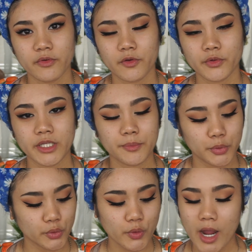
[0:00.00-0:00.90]
We've already
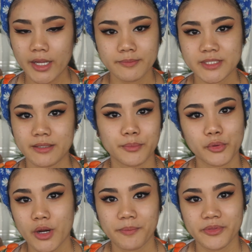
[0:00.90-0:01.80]
primed and
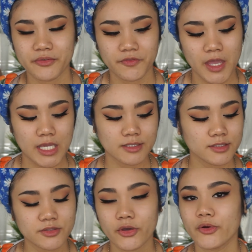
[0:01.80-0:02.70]
prepped the
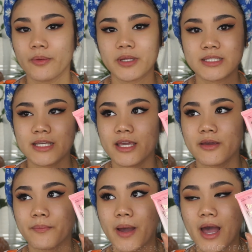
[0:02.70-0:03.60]
face, so I'm gonna
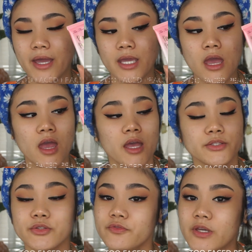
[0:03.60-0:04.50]
take my
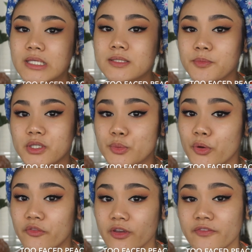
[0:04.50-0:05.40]
Too Faced Peach
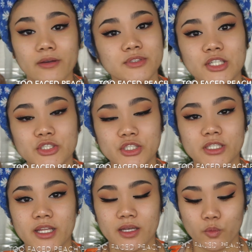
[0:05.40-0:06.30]
Perfect
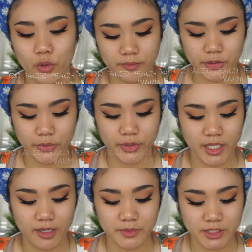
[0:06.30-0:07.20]
foundation in Warm Nude,
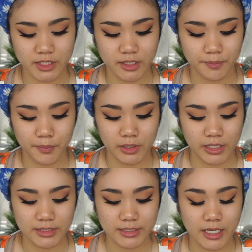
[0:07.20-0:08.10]
and I'm just gonna
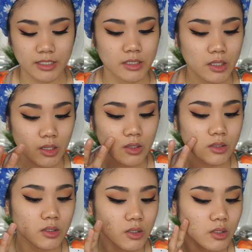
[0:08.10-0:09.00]
place that
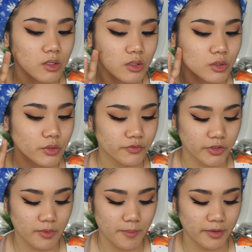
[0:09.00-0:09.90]
all
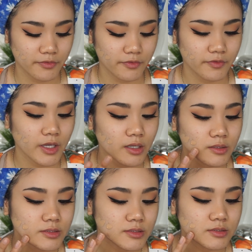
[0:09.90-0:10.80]
over my
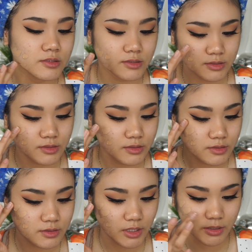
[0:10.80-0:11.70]
face, just
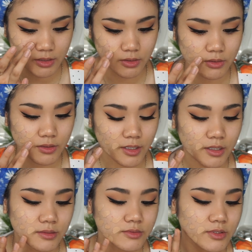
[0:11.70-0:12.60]
dotting all
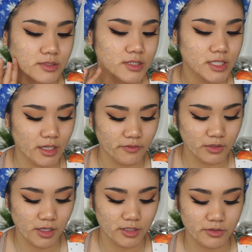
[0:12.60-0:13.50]
that. As you can see, I have
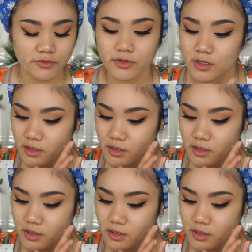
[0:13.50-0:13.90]
a lot of